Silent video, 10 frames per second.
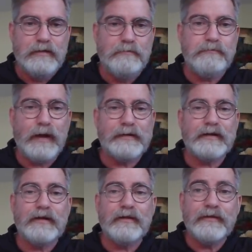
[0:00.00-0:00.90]
But
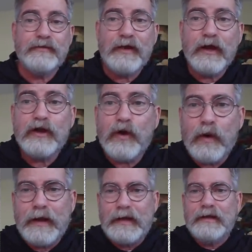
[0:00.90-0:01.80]
they're
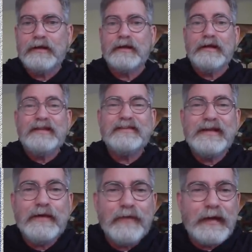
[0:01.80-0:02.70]
going, he's
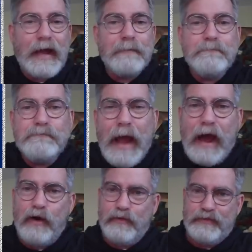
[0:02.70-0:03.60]
given a
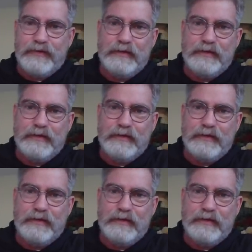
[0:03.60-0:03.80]
mouth.